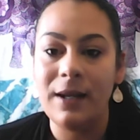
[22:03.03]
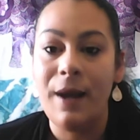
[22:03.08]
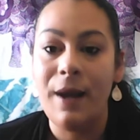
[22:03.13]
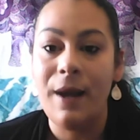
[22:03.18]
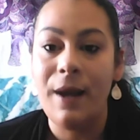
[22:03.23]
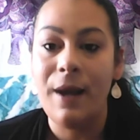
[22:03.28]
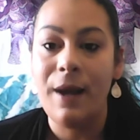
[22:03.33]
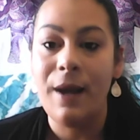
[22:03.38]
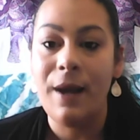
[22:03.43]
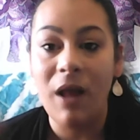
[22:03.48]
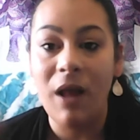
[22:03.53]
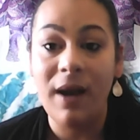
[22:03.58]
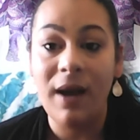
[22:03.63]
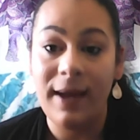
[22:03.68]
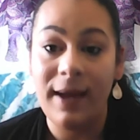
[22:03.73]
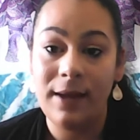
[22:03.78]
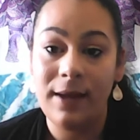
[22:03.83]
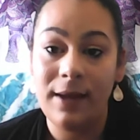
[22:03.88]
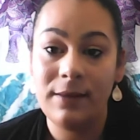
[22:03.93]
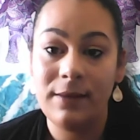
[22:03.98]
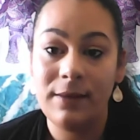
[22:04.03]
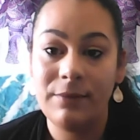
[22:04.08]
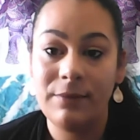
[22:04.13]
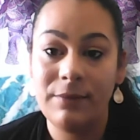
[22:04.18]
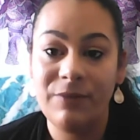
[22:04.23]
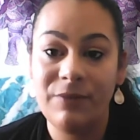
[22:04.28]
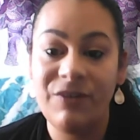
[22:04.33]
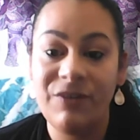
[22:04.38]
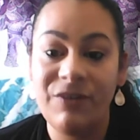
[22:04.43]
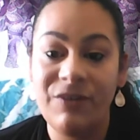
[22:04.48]
Block it.
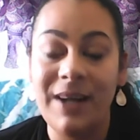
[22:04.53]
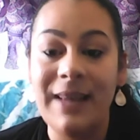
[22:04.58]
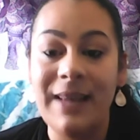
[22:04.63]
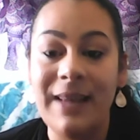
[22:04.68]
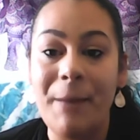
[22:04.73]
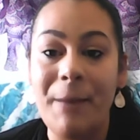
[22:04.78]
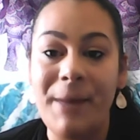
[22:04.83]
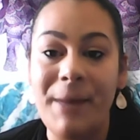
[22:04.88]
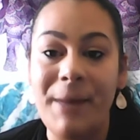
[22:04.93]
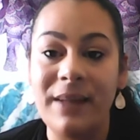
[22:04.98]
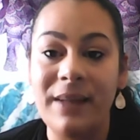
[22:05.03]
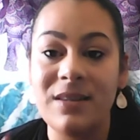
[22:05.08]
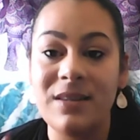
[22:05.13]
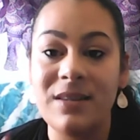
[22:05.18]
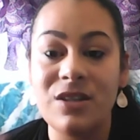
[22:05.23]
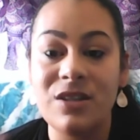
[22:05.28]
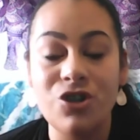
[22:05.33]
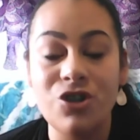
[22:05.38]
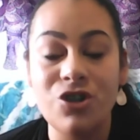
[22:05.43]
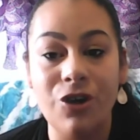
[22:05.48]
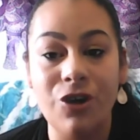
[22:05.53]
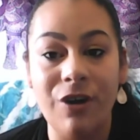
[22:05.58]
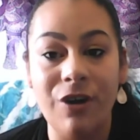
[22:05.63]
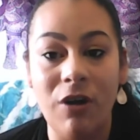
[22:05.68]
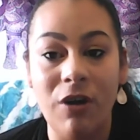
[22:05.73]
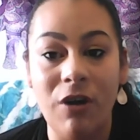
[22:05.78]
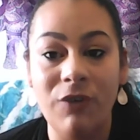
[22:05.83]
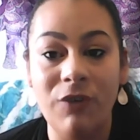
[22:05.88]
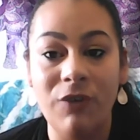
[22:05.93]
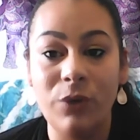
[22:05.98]
Find that balance to turn it
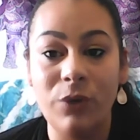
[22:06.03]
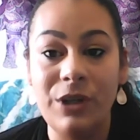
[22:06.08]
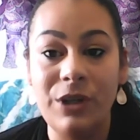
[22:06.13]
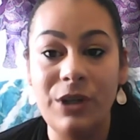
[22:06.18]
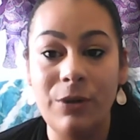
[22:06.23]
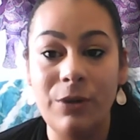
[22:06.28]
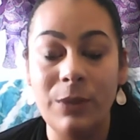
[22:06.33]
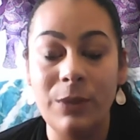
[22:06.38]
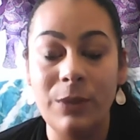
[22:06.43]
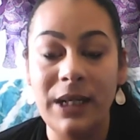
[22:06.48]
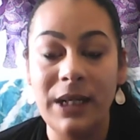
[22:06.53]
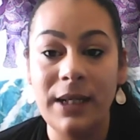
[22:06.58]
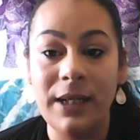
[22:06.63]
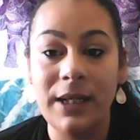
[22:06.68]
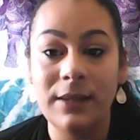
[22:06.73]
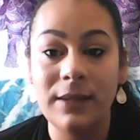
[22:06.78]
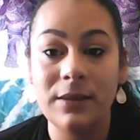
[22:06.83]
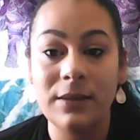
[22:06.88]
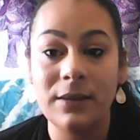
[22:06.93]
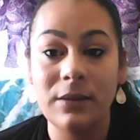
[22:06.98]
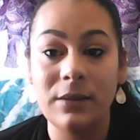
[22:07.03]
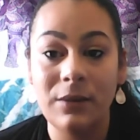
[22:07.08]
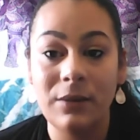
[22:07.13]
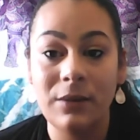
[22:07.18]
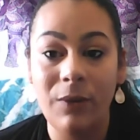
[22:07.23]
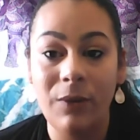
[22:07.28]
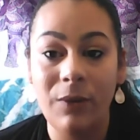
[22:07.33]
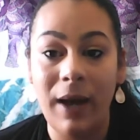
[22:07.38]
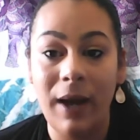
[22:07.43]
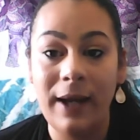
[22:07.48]
off when you don't need it.
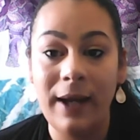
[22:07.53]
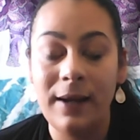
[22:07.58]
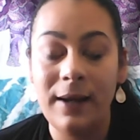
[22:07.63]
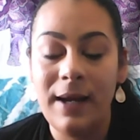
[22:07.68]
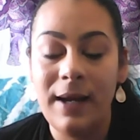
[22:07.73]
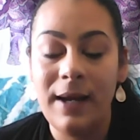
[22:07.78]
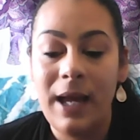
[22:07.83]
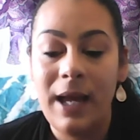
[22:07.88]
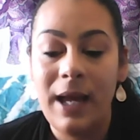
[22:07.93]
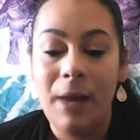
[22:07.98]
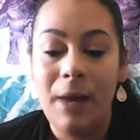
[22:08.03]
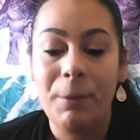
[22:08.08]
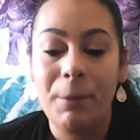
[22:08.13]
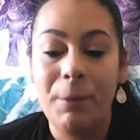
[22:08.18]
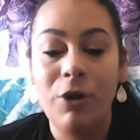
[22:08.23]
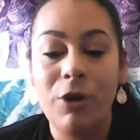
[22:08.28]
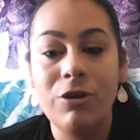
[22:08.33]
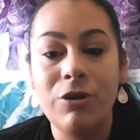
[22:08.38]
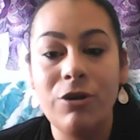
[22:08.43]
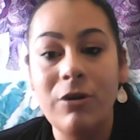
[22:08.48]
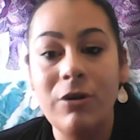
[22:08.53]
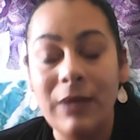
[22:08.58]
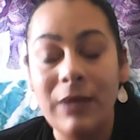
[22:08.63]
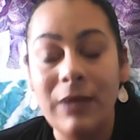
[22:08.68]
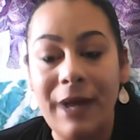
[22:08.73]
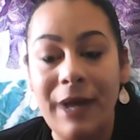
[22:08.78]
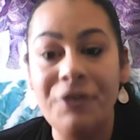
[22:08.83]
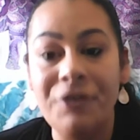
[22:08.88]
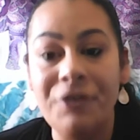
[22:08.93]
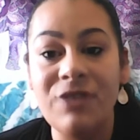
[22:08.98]
Okay, but also allow
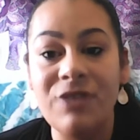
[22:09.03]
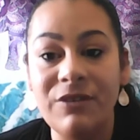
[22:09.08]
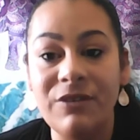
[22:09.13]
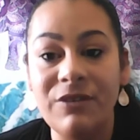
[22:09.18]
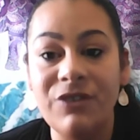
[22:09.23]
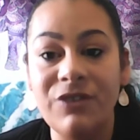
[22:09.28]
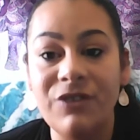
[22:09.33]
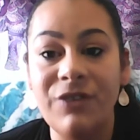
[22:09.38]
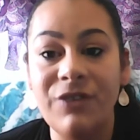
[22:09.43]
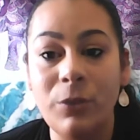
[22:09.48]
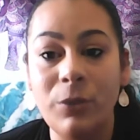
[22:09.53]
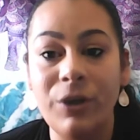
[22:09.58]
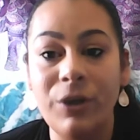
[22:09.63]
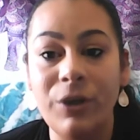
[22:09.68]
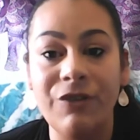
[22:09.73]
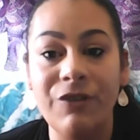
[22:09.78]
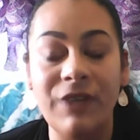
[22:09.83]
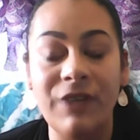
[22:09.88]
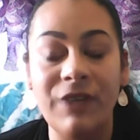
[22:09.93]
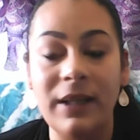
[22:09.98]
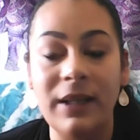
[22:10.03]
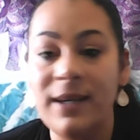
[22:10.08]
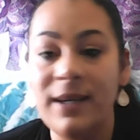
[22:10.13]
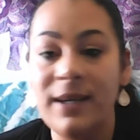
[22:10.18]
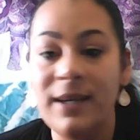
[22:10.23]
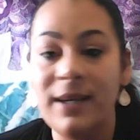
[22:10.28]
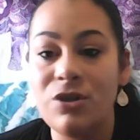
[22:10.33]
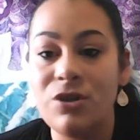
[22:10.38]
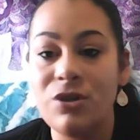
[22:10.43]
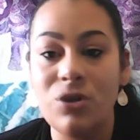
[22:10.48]
yourself to feel what you're feeling, because
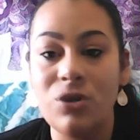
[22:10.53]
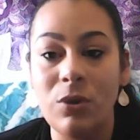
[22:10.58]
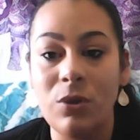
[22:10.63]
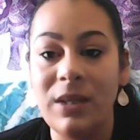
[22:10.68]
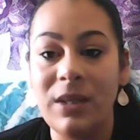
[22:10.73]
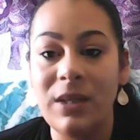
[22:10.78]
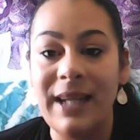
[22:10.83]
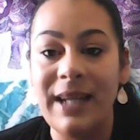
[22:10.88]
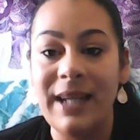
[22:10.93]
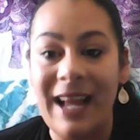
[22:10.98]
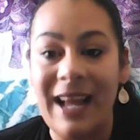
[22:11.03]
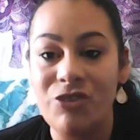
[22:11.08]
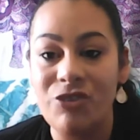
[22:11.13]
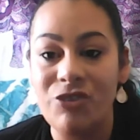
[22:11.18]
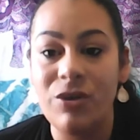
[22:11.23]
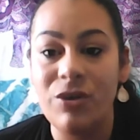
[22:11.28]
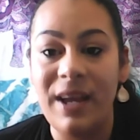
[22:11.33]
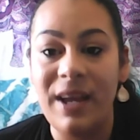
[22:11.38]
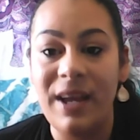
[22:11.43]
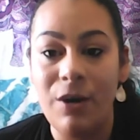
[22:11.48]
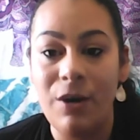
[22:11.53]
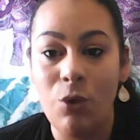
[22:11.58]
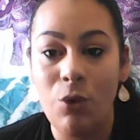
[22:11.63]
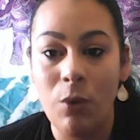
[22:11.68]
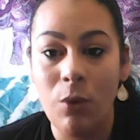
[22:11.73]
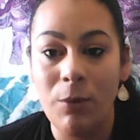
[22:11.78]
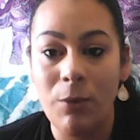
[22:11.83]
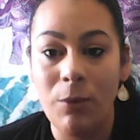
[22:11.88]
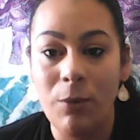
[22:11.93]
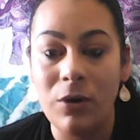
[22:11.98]
it's totally natural and
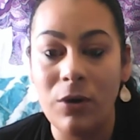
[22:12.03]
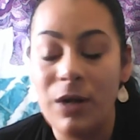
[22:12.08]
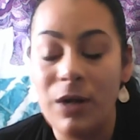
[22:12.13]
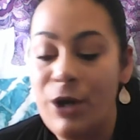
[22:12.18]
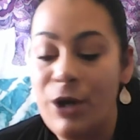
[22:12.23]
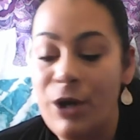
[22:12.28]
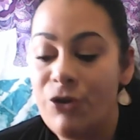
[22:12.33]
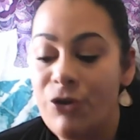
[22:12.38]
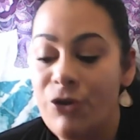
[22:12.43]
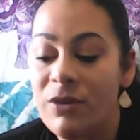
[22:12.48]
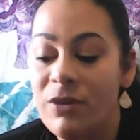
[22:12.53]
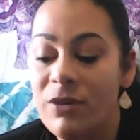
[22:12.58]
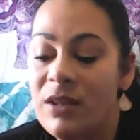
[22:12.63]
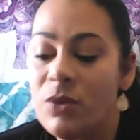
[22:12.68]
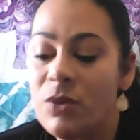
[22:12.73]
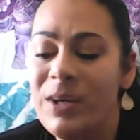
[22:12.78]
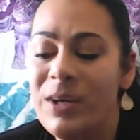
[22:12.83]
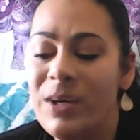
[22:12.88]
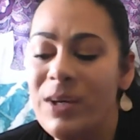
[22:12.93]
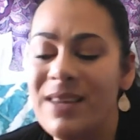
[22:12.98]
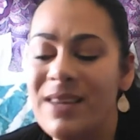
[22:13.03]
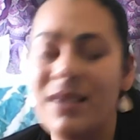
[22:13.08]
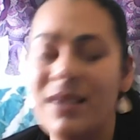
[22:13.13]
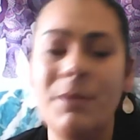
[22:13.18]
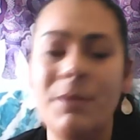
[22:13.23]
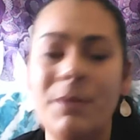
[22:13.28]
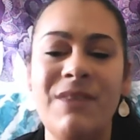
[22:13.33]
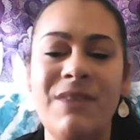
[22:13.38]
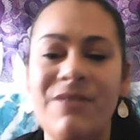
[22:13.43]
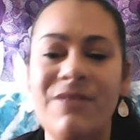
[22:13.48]
normal. So this week is going to
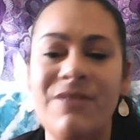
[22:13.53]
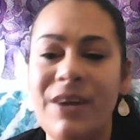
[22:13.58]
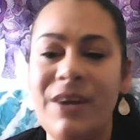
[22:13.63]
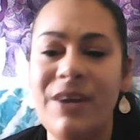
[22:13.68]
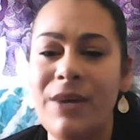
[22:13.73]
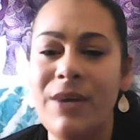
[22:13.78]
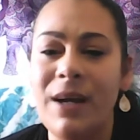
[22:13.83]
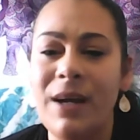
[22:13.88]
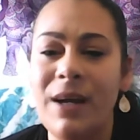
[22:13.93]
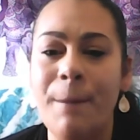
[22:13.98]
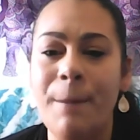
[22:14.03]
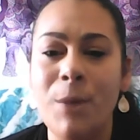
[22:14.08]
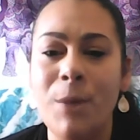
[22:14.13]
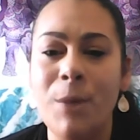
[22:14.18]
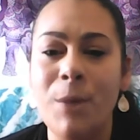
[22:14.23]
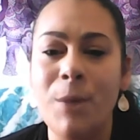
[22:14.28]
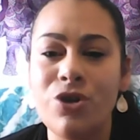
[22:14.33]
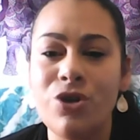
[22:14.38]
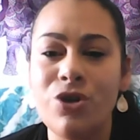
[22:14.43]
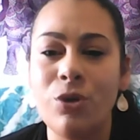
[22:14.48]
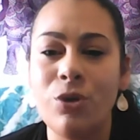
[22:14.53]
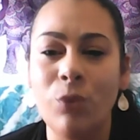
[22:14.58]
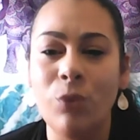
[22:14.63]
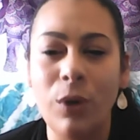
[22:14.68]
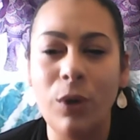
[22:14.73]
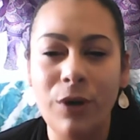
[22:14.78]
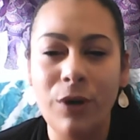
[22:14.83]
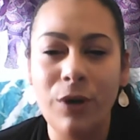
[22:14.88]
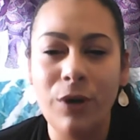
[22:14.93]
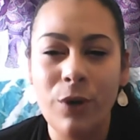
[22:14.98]
be very emotional
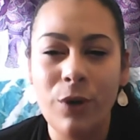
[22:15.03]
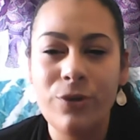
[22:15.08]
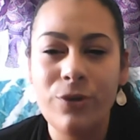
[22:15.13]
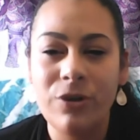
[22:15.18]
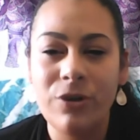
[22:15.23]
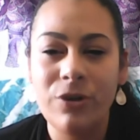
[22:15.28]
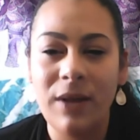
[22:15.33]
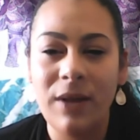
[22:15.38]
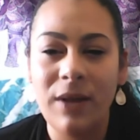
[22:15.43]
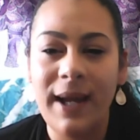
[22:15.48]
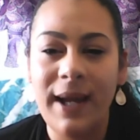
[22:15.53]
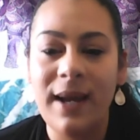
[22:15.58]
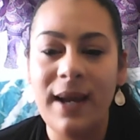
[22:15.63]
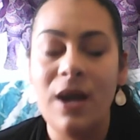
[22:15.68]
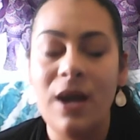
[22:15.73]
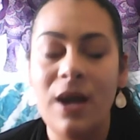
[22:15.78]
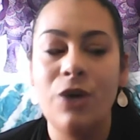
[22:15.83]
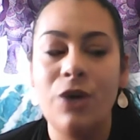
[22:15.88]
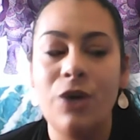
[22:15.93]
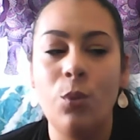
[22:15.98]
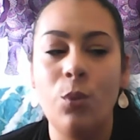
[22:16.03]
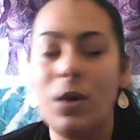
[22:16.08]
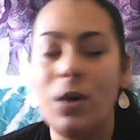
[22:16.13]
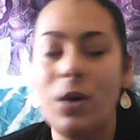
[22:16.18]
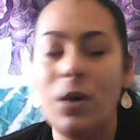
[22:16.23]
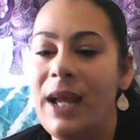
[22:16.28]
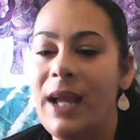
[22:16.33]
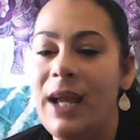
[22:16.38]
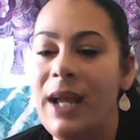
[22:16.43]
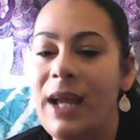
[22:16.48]
roller coaster like. One
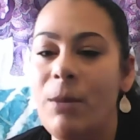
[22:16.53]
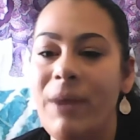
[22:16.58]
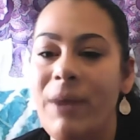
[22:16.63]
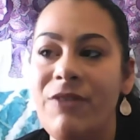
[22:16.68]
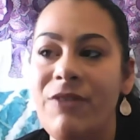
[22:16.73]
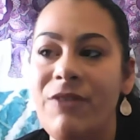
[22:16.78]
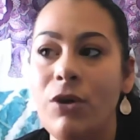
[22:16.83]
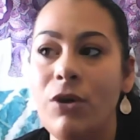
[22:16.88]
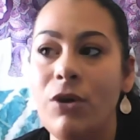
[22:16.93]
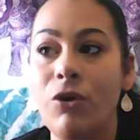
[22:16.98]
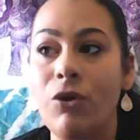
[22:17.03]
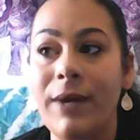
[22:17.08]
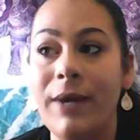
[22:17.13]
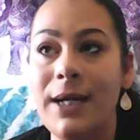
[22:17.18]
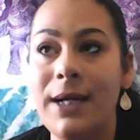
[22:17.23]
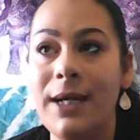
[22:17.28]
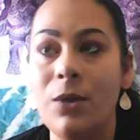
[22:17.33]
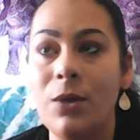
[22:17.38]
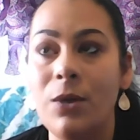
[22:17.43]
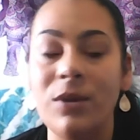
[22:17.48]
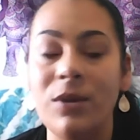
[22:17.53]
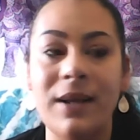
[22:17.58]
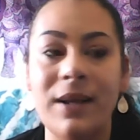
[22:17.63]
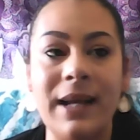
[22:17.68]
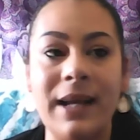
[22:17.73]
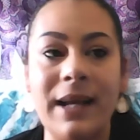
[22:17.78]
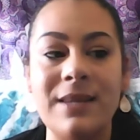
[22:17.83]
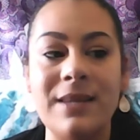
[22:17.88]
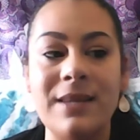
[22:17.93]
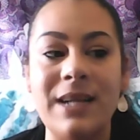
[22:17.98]
day you may feel great, when the
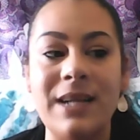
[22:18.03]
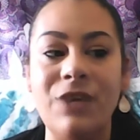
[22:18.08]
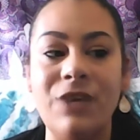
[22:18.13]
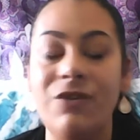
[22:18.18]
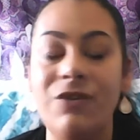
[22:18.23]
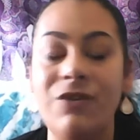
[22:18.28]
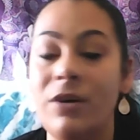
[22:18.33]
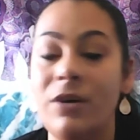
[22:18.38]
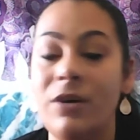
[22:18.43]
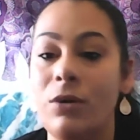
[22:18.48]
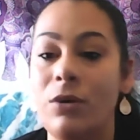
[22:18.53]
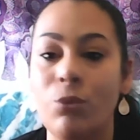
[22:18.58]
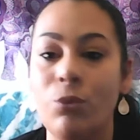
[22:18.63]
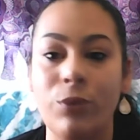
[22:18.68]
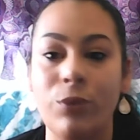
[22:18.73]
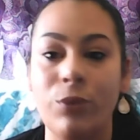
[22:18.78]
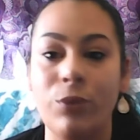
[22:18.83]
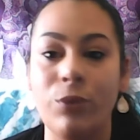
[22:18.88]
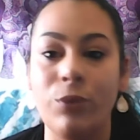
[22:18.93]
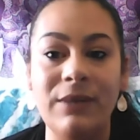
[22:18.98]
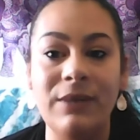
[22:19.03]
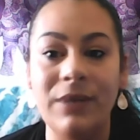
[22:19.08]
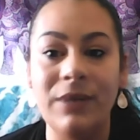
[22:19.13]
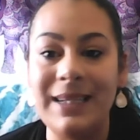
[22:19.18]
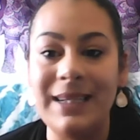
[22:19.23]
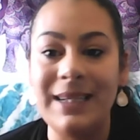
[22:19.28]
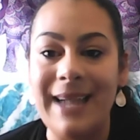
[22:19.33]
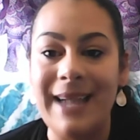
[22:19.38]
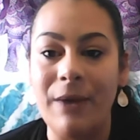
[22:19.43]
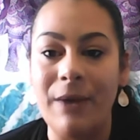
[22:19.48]
next day you feel really, really
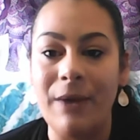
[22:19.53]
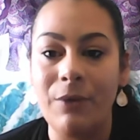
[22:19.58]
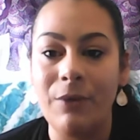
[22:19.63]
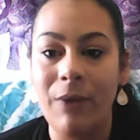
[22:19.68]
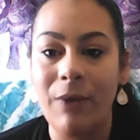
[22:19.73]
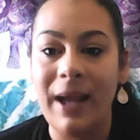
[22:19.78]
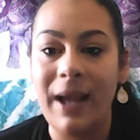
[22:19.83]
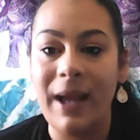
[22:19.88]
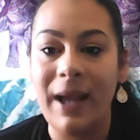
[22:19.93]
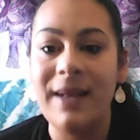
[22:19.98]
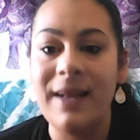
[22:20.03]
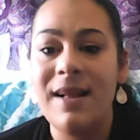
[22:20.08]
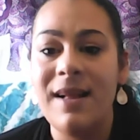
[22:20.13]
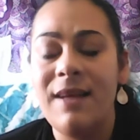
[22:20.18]
down, okay?